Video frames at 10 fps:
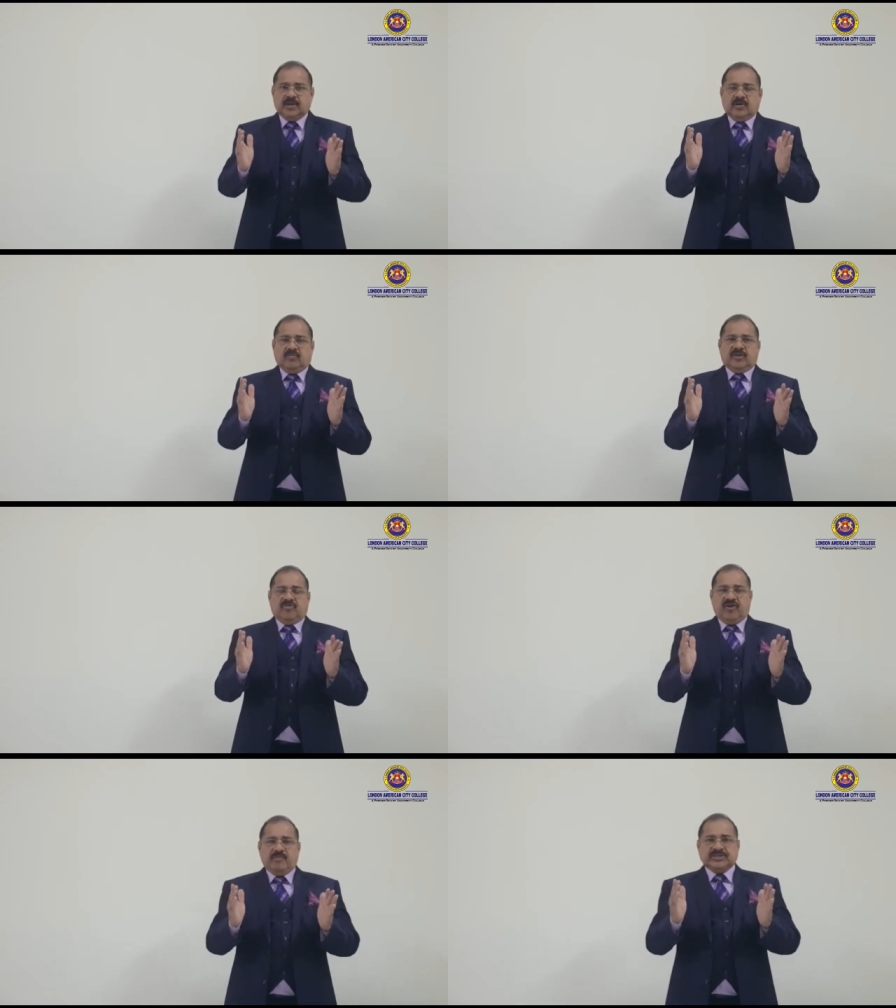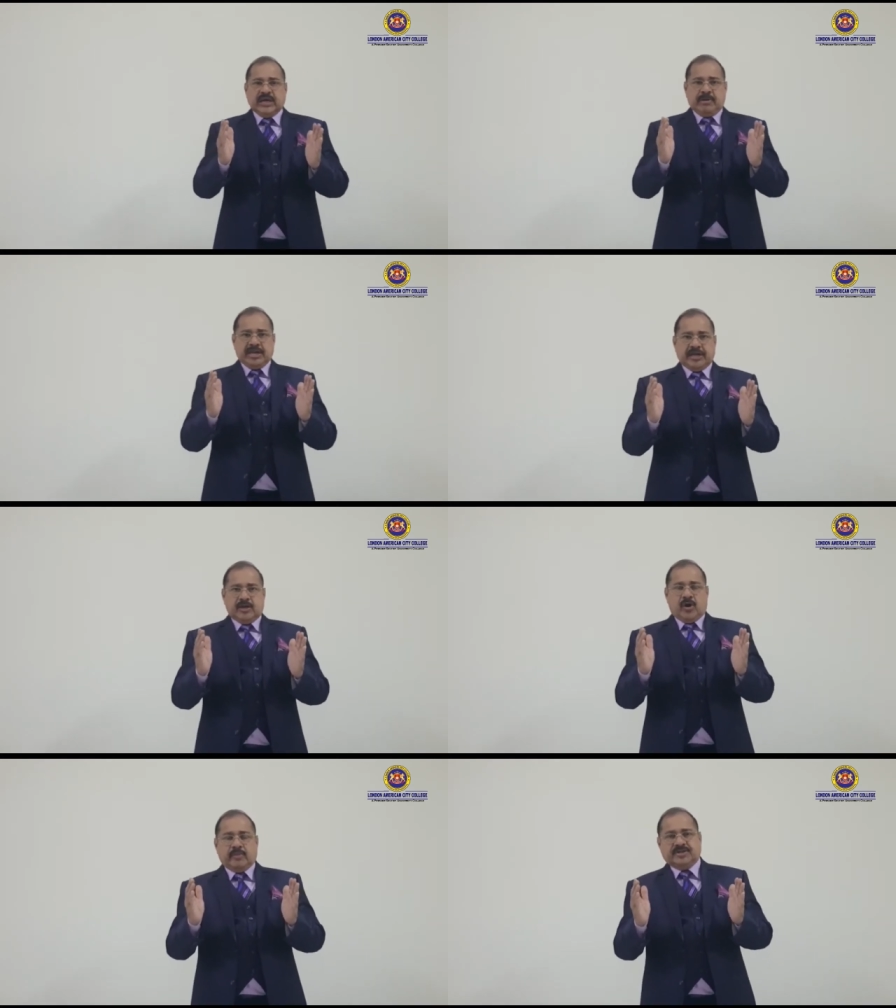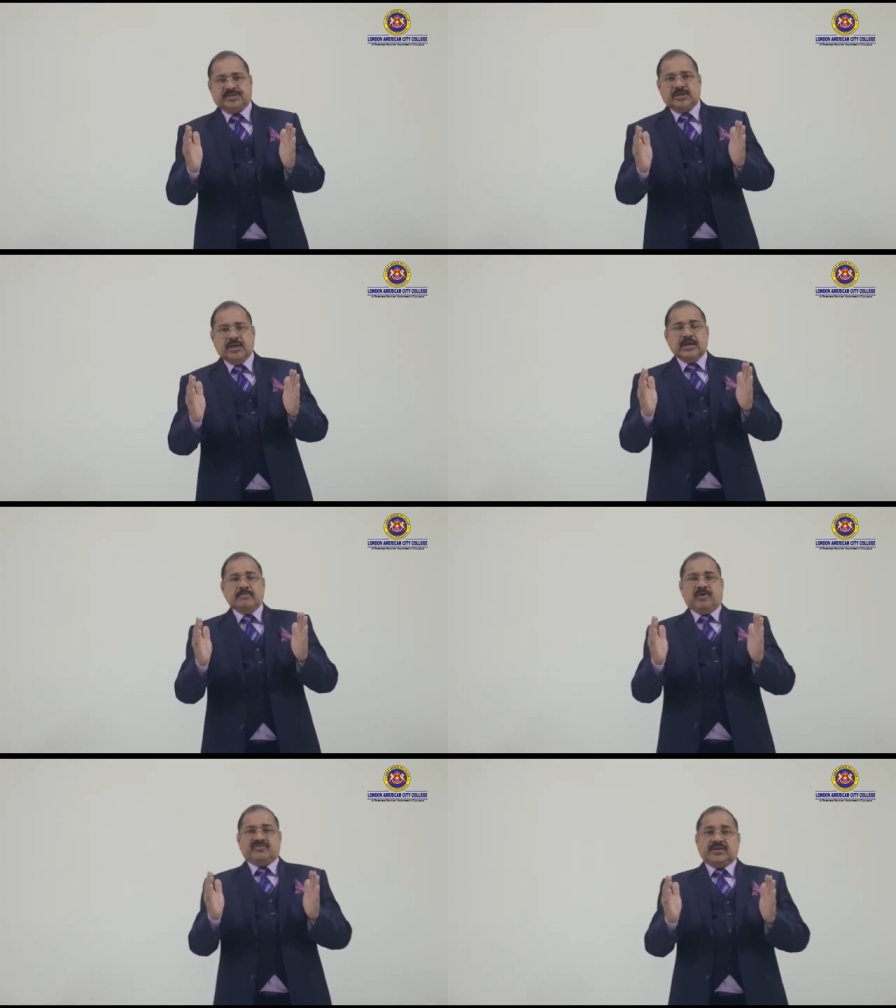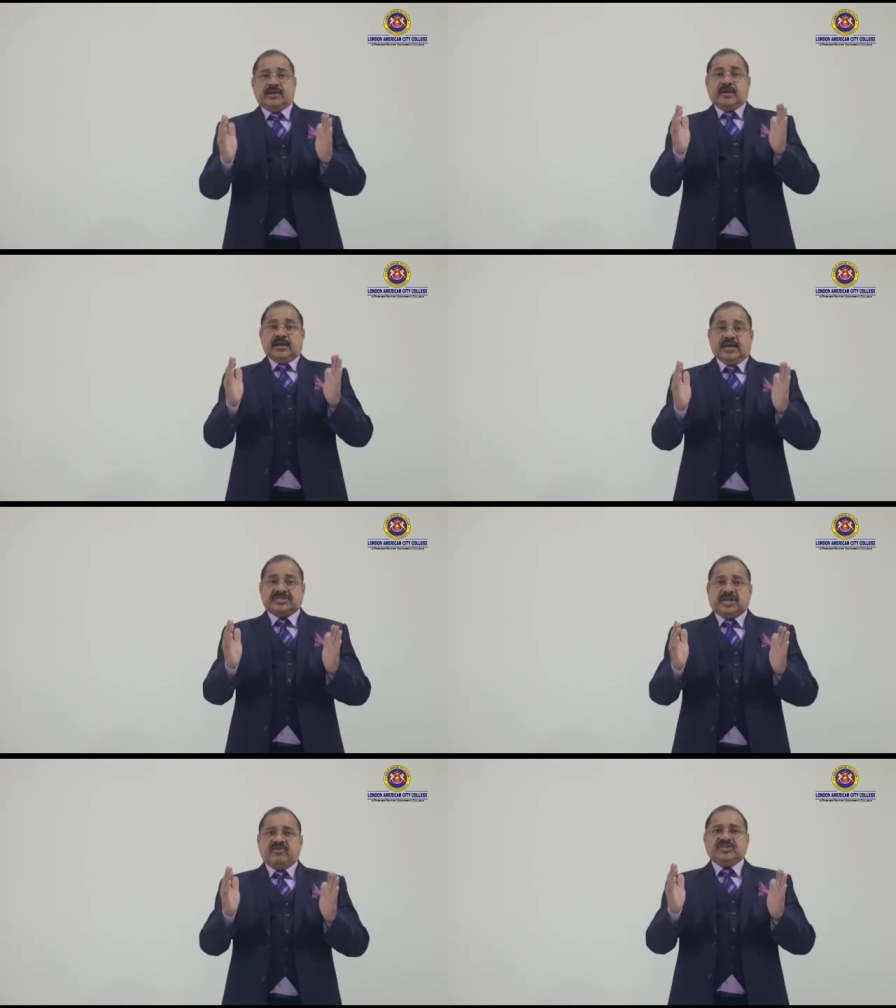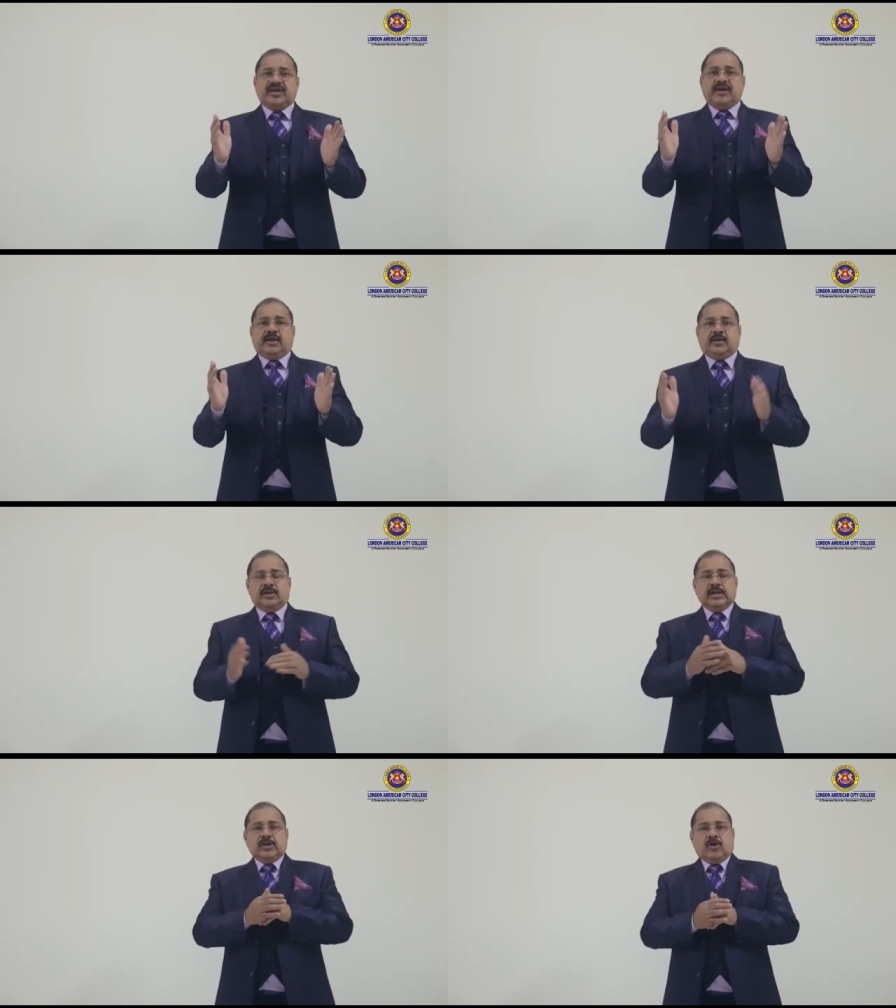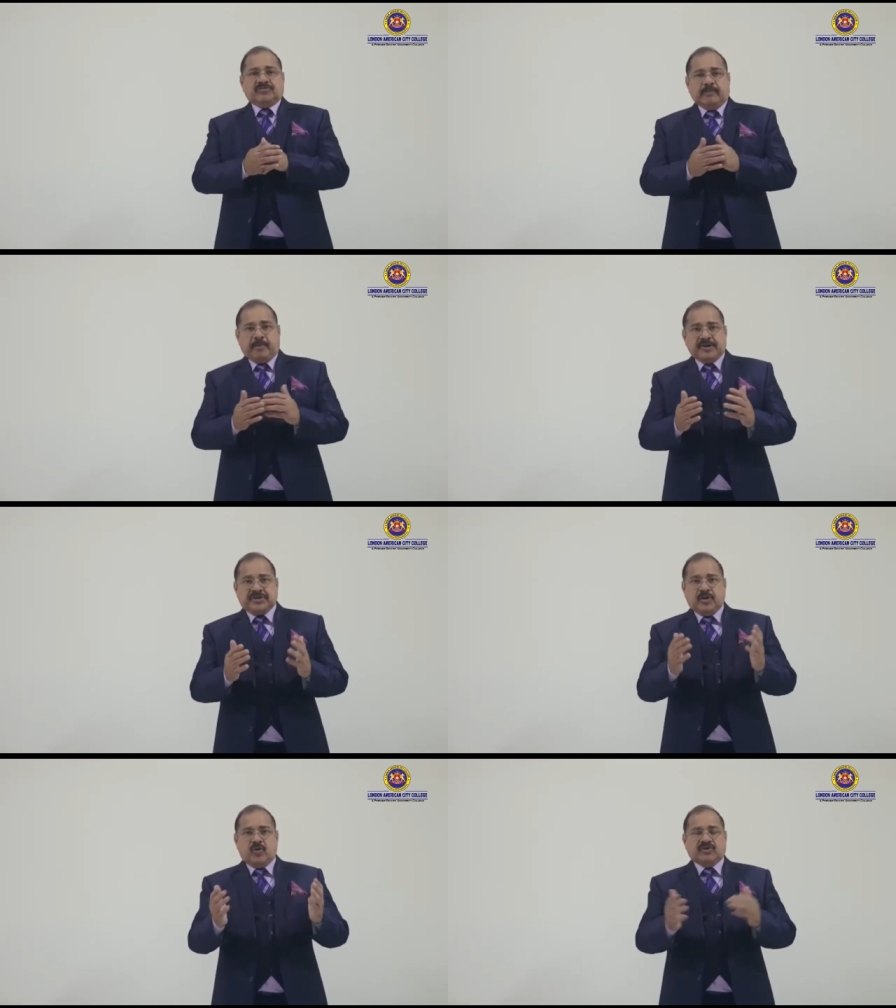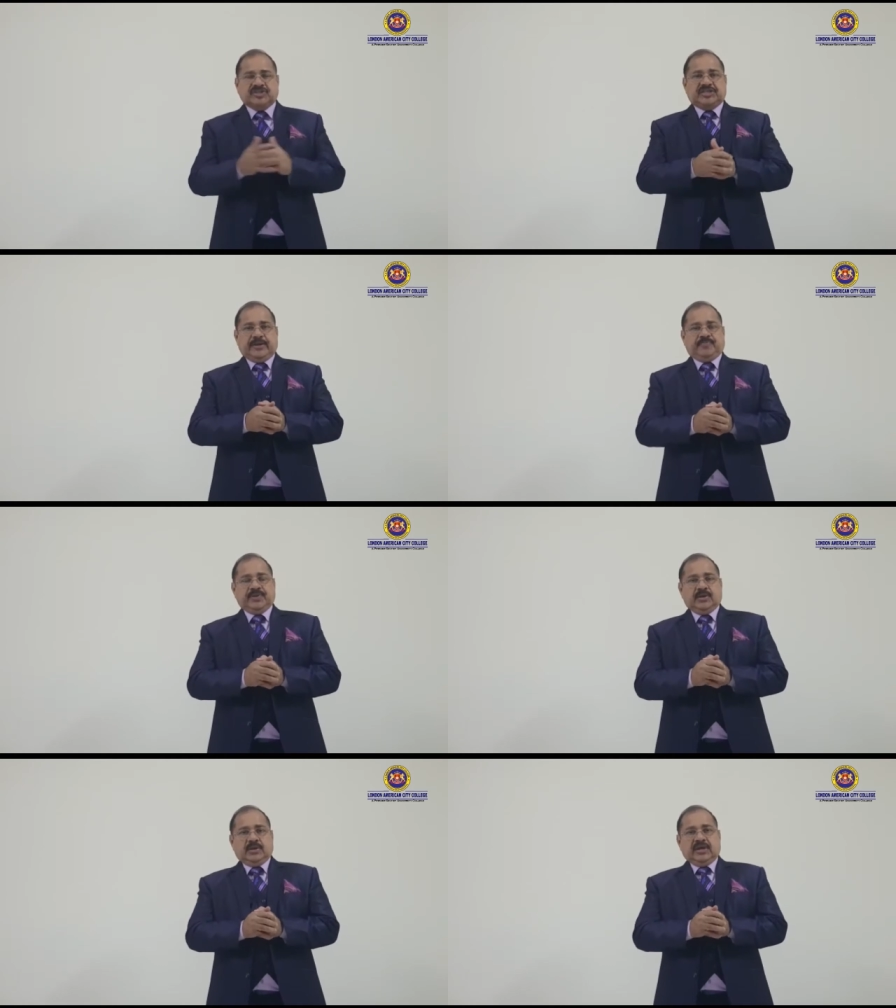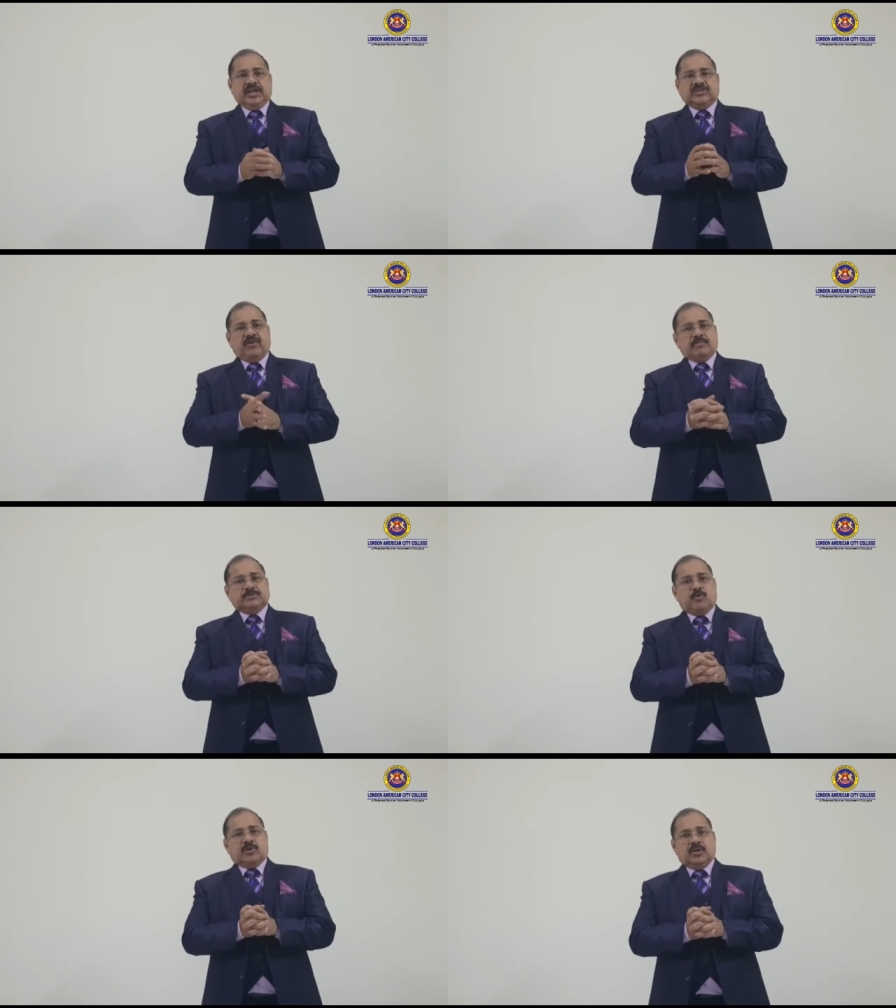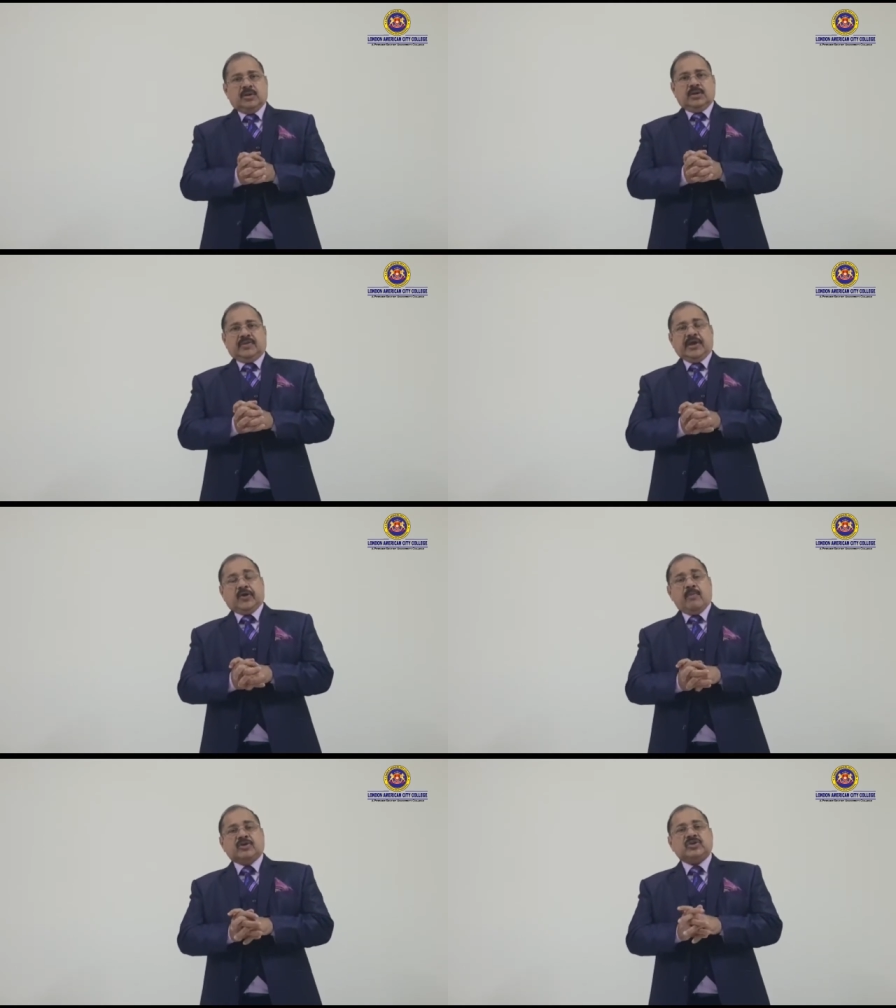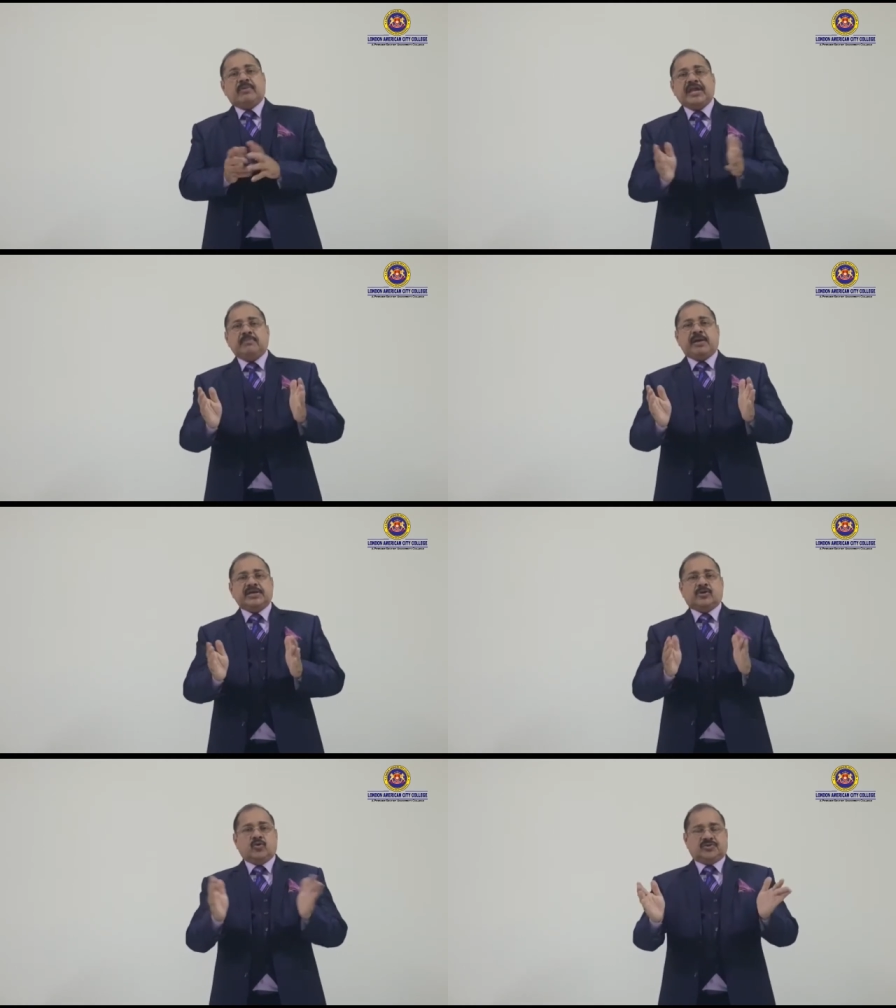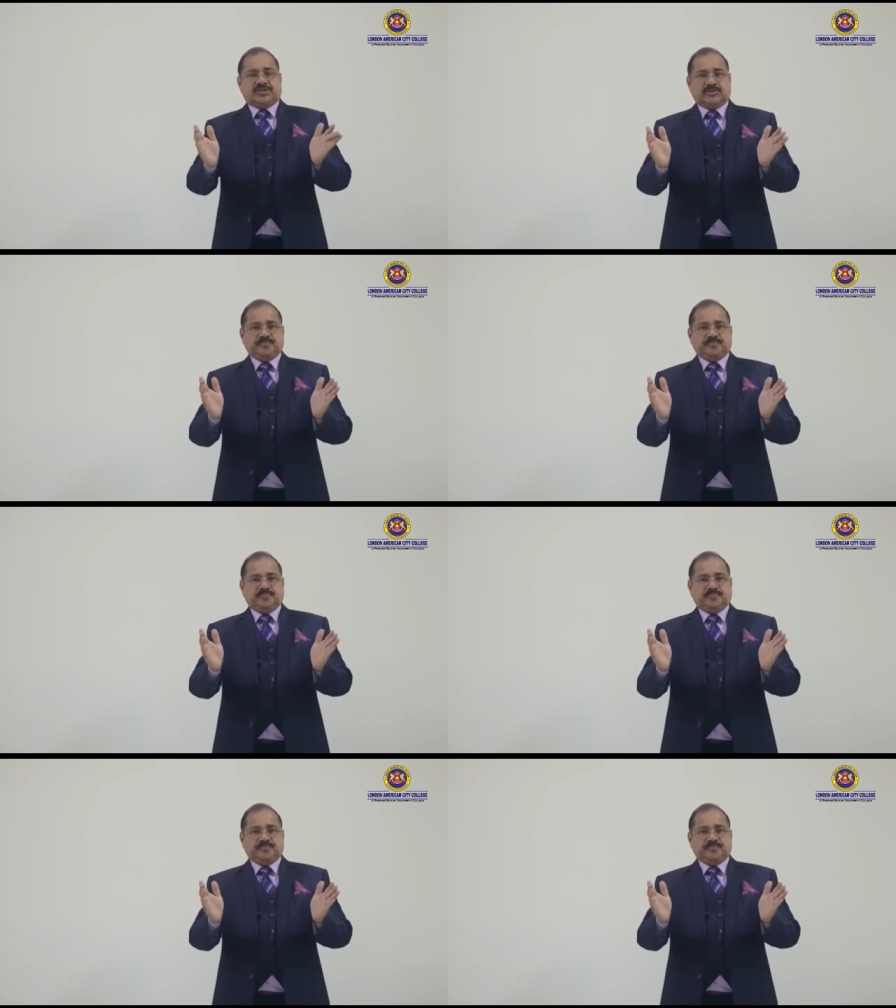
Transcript: one of the famous American economists, Professor Lester V. Chandler of the Princeton University, in his famous book, The Economics of Money and Banking, wrote,